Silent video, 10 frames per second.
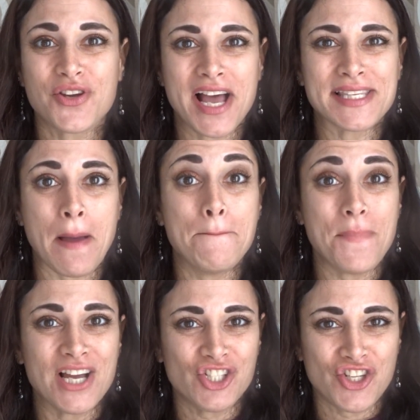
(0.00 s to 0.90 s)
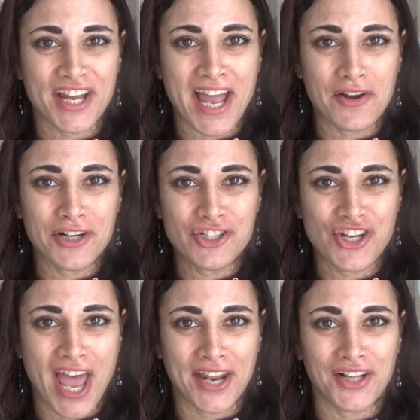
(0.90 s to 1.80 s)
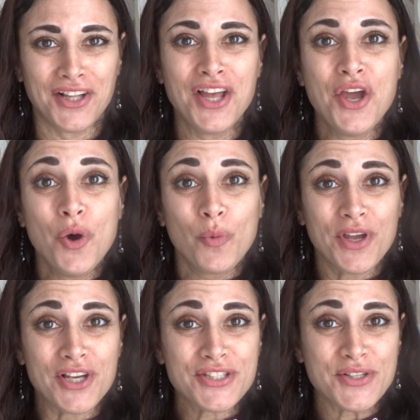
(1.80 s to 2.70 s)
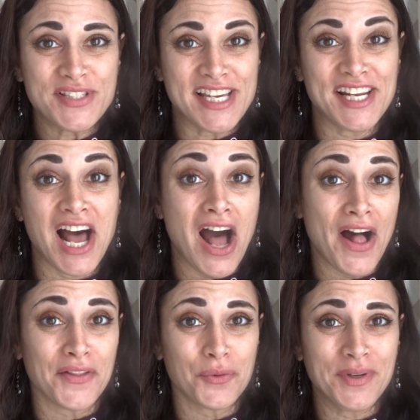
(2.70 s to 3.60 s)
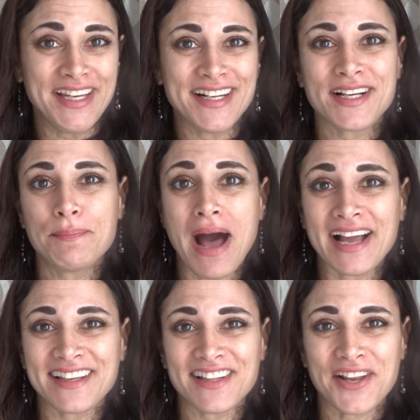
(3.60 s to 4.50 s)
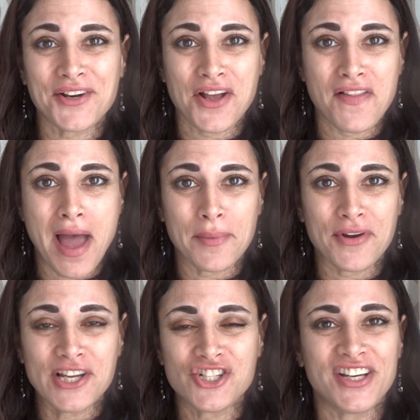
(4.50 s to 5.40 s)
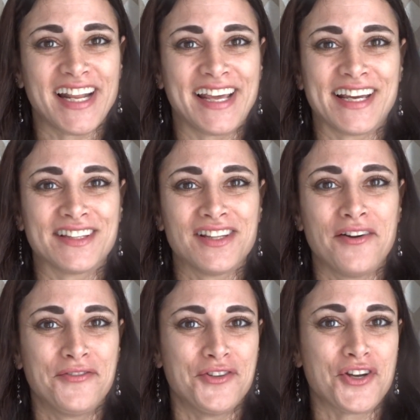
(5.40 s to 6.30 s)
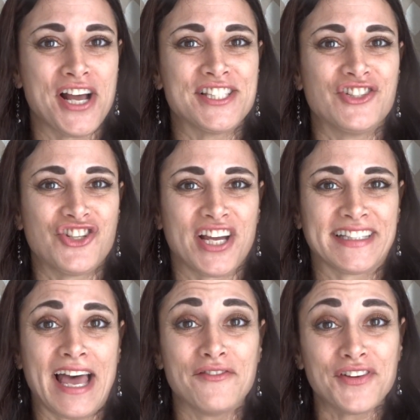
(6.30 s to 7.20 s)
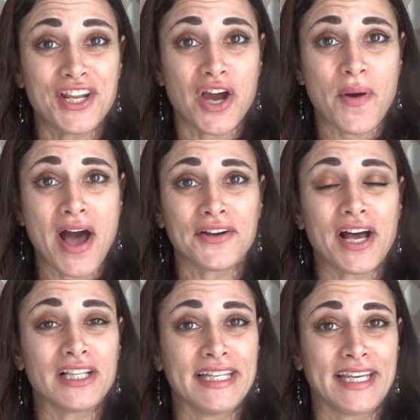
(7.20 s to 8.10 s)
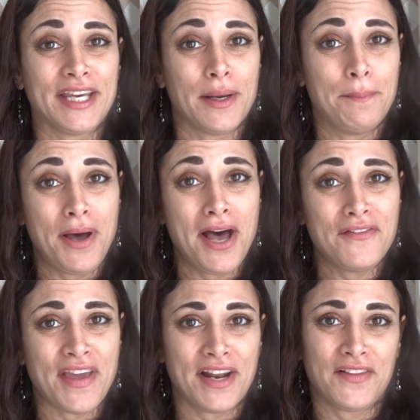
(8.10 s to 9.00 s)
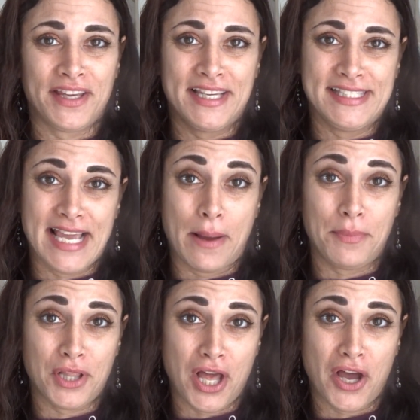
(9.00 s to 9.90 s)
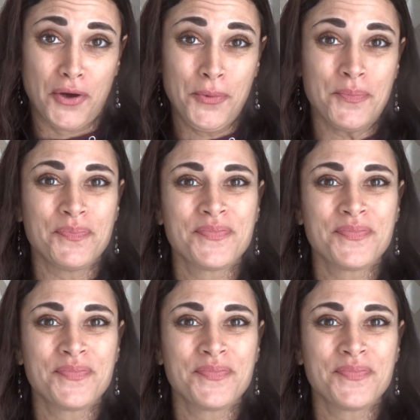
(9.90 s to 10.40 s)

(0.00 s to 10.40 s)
You guys must check out her channel. We also did a Halloween pocket letter collaboration and I'd love for you guys to check that video out. I'll link it above and I'll link it down below.